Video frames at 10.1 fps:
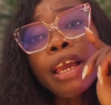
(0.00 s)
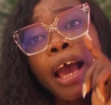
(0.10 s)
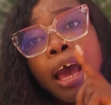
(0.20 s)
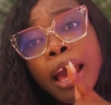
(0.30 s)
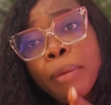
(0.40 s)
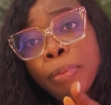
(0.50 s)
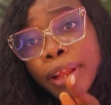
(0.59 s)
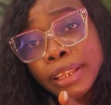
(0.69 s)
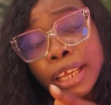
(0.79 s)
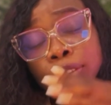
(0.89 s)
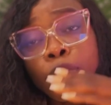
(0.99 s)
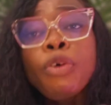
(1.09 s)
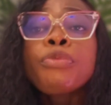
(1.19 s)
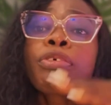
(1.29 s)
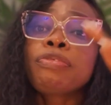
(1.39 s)
her partner's
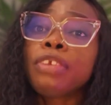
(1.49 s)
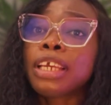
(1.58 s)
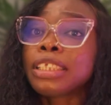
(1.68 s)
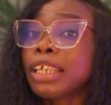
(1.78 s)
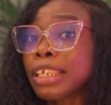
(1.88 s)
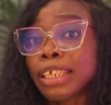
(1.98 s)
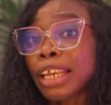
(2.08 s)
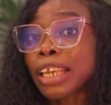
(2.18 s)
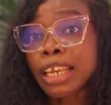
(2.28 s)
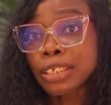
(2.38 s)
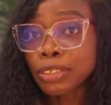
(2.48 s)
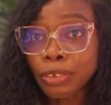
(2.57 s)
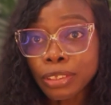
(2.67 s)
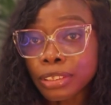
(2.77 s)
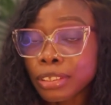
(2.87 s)
own reflected that he has
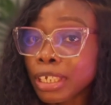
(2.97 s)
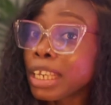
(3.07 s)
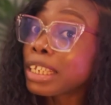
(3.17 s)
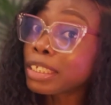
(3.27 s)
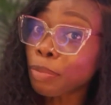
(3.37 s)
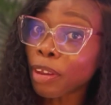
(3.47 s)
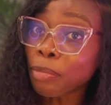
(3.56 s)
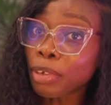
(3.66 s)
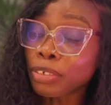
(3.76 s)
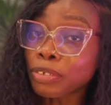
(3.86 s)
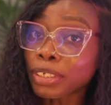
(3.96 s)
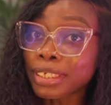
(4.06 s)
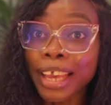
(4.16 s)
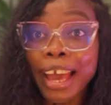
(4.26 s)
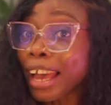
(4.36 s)
done his biometrics.
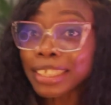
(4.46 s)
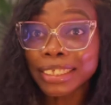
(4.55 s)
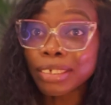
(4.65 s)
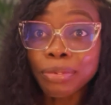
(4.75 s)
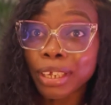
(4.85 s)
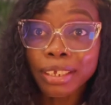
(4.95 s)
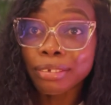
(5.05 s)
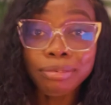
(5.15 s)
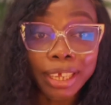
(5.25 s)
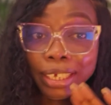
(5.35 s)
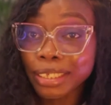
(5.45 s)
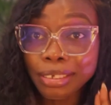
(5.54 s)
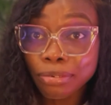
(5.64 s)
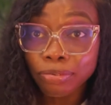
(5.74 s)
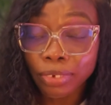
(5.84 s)
Has never, like,
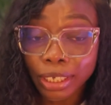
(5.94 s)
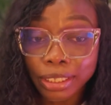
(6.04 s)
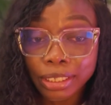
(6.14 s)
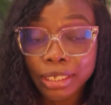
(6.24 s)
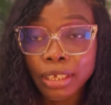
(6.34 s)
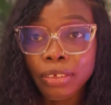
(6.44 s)
didn't reflect.